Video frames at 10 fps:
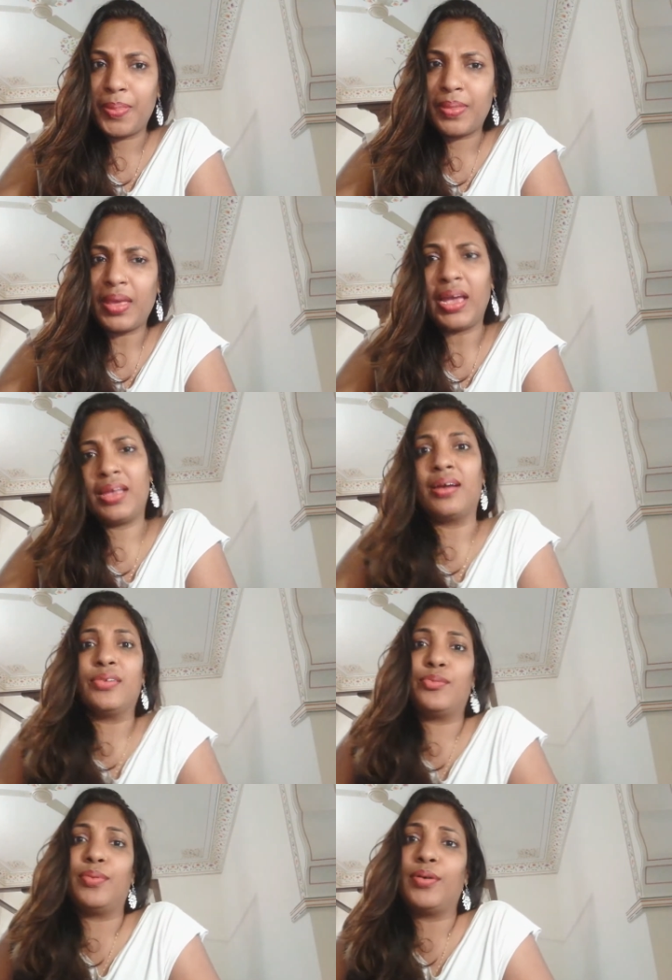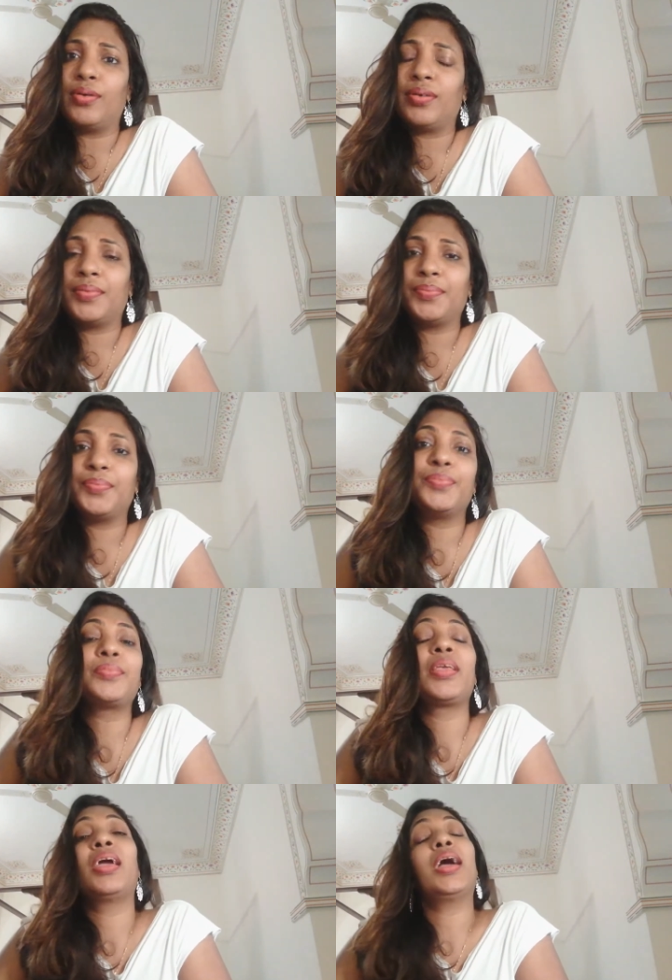I can't blog.
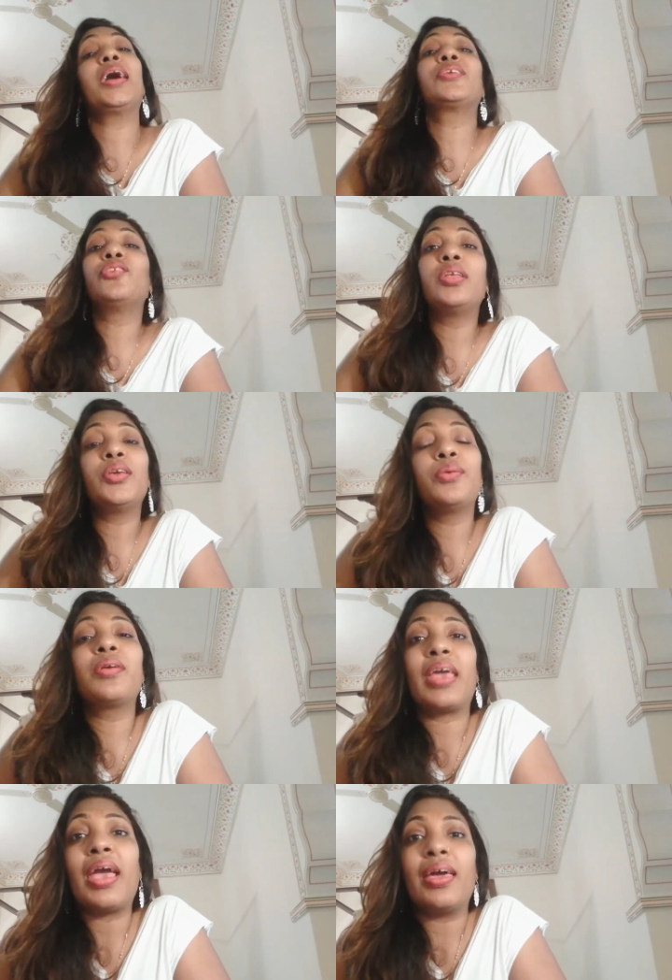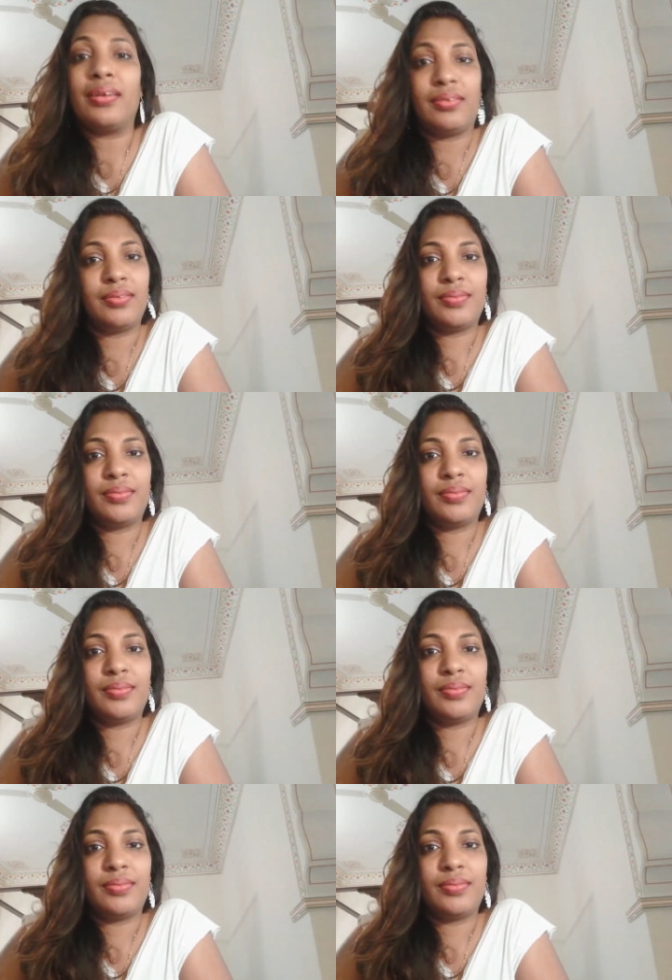Actually, you can.